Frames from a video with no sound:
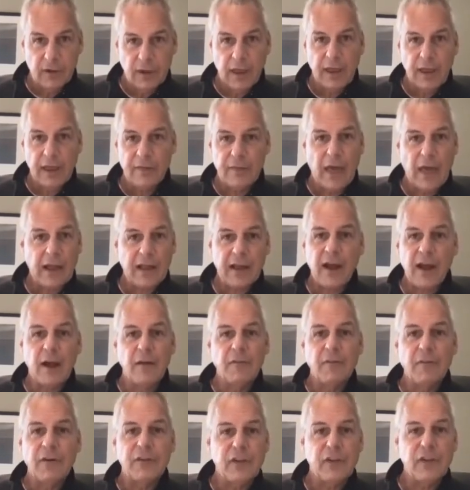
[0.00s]
And that
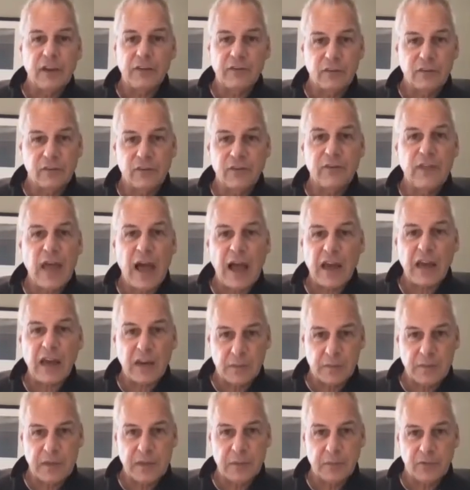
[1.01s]
conversation's not going
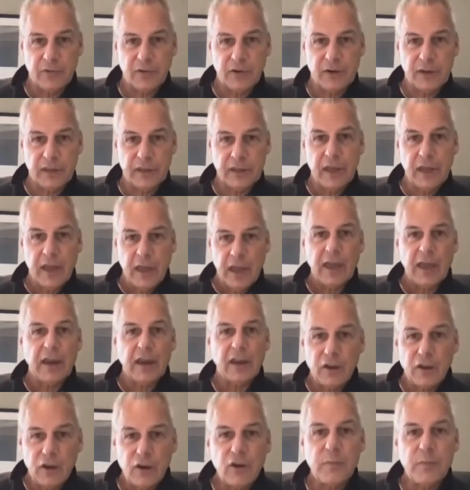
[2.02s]
to be pretty, and
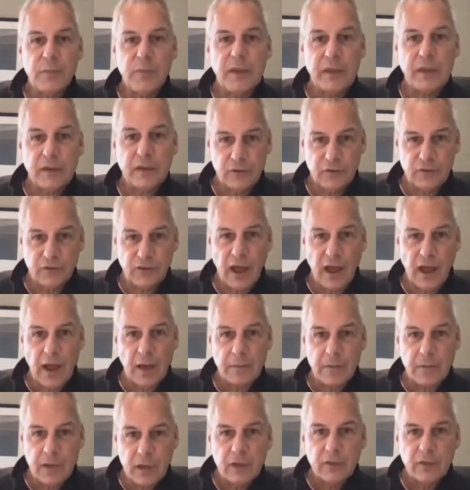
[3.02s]
it could be your job.